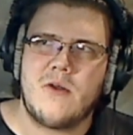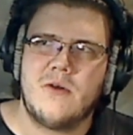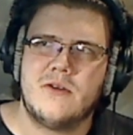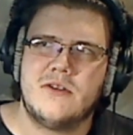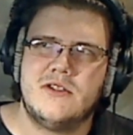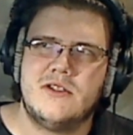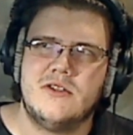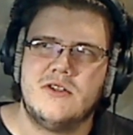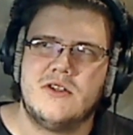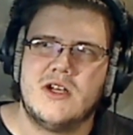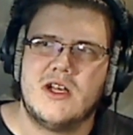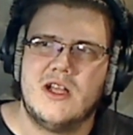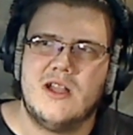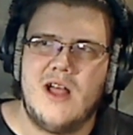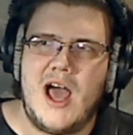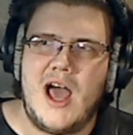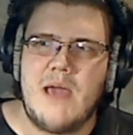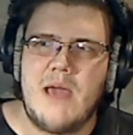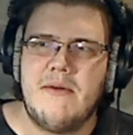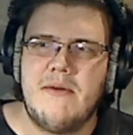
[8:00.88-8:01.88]
to
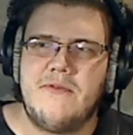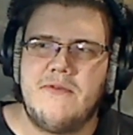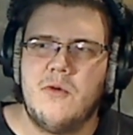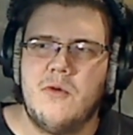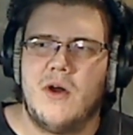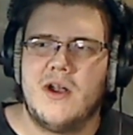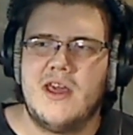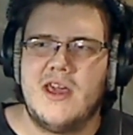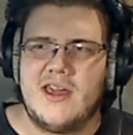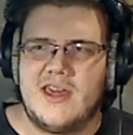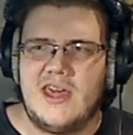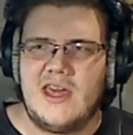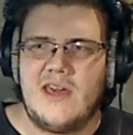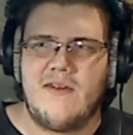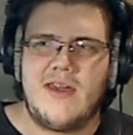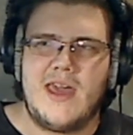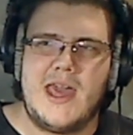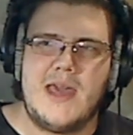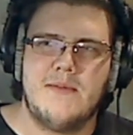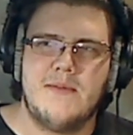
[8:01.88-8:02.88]
climb if you want to hit King of
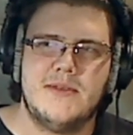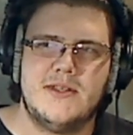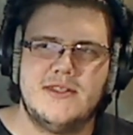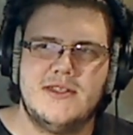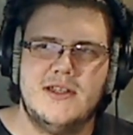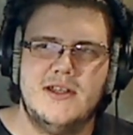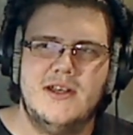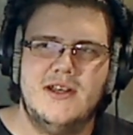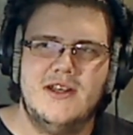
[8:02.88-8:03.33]
Games.